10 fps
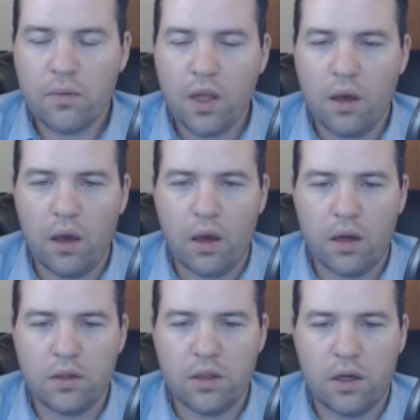
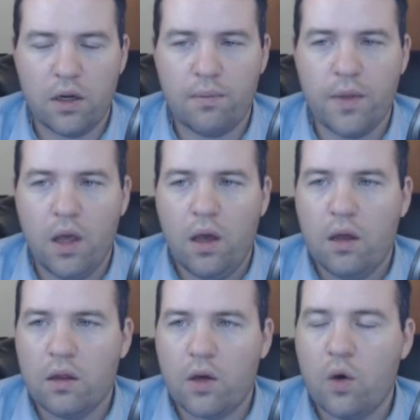And
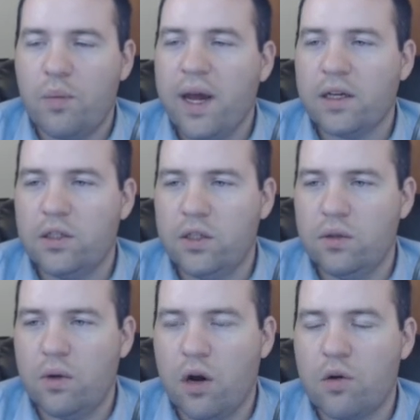going back
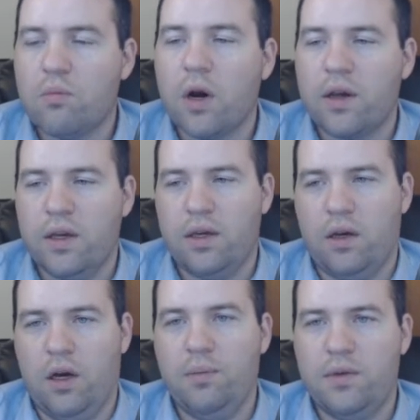to our market
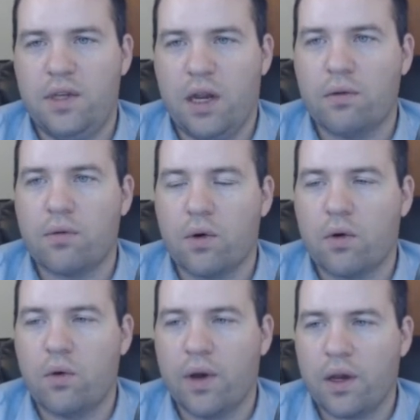update real
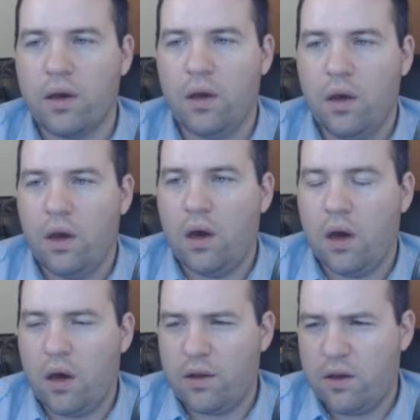quick.
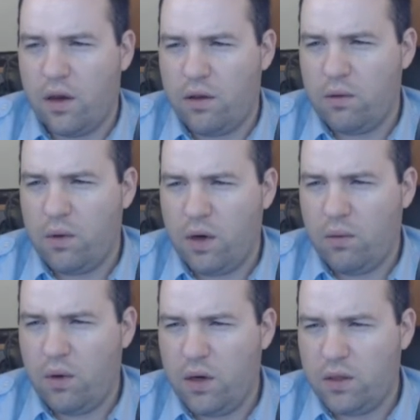The other one I
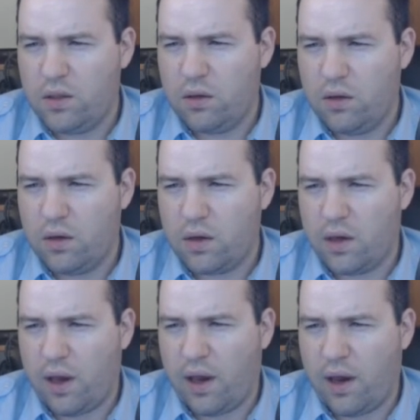wanted to look
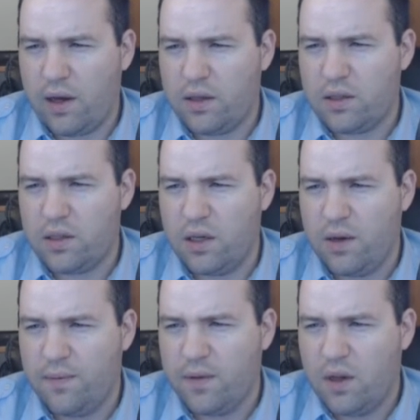at,
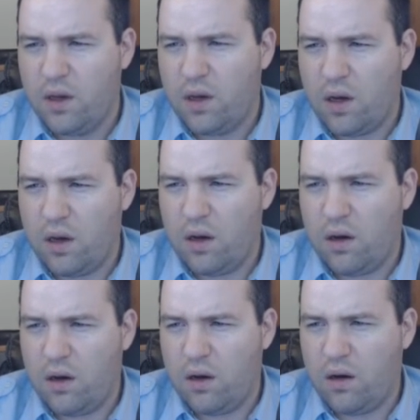
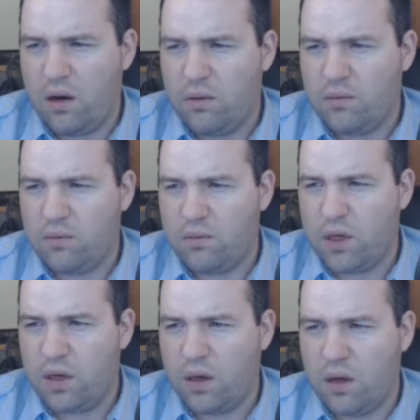
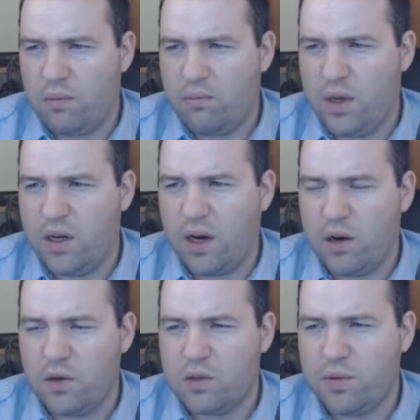
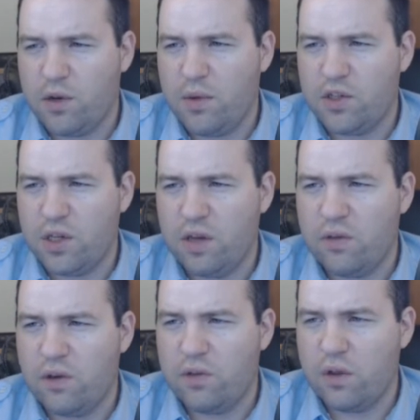Monero's pretty much
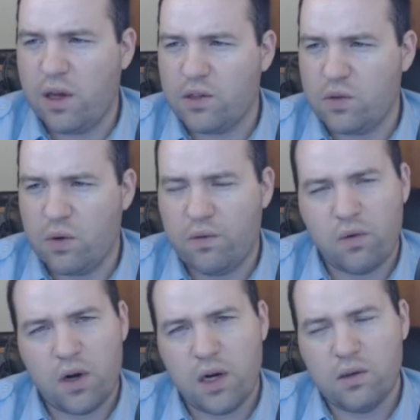even over the last
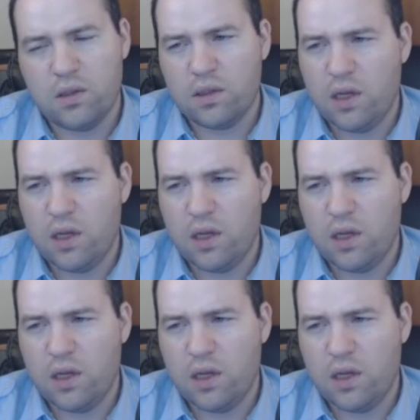24 hours,